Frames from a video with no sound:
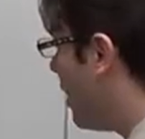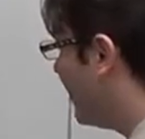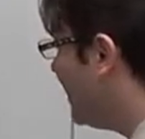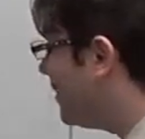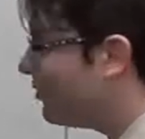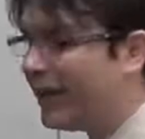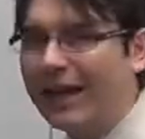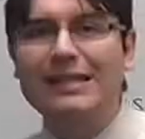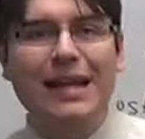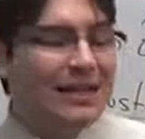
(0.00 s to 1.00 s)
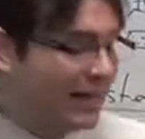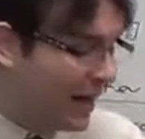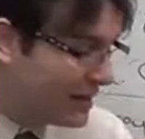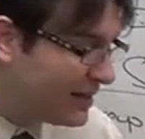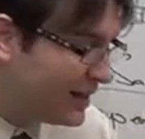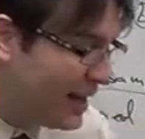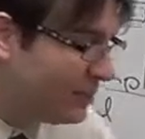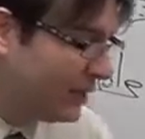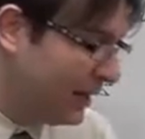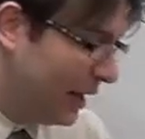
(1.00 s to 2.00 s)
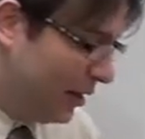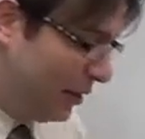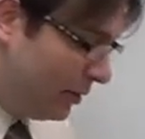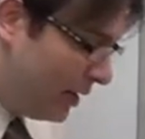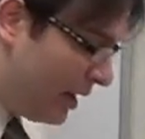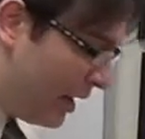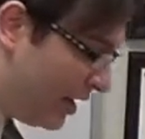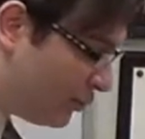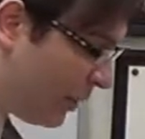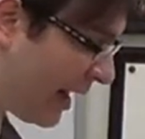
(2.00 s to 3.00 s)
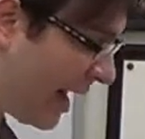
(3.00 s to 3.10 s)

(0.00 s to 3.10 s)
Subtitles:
On the other hand, a non-sampling error is what